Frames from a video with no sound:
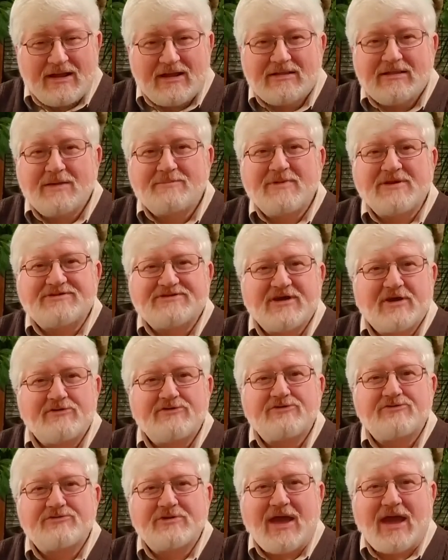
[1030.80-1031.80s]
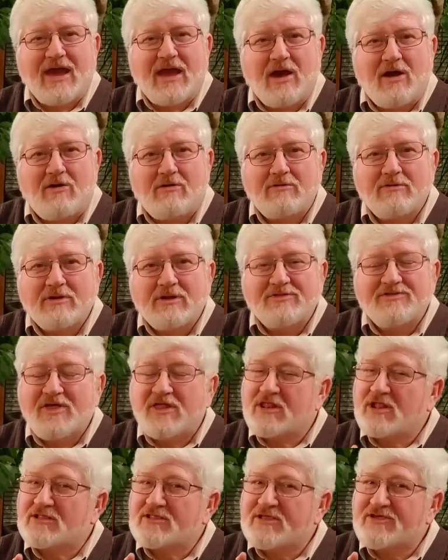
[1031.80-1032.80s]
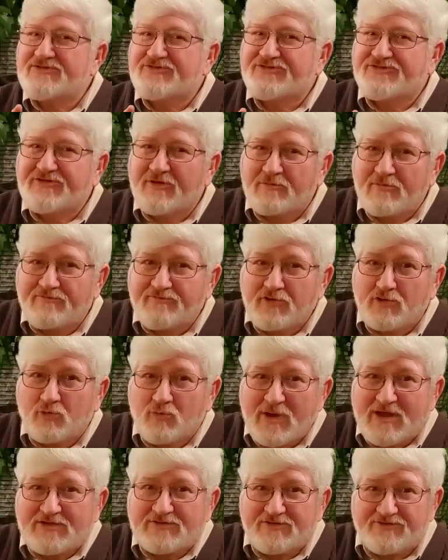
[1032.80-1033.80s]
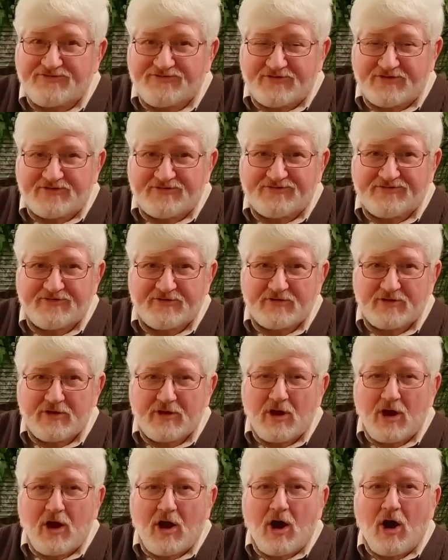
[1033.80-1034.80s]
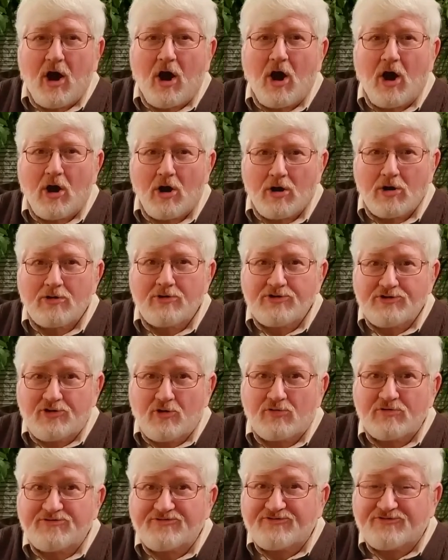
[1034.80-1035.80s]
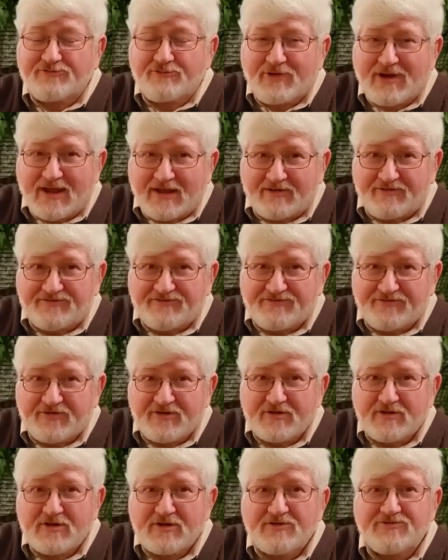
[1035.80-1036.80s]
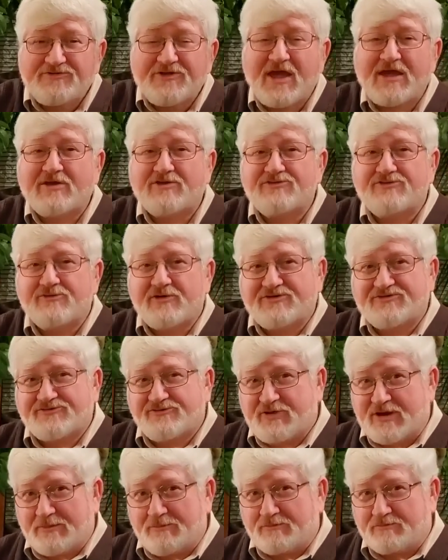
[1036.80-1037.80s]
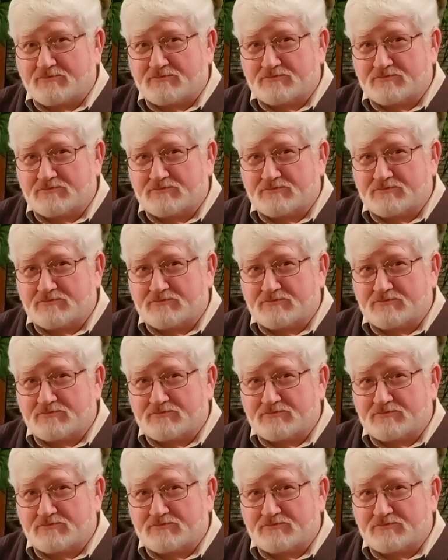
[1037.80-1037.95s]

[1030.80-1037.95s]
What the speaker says: let me tell you now that at least some of your weaknesses are your strengths taken to extreme.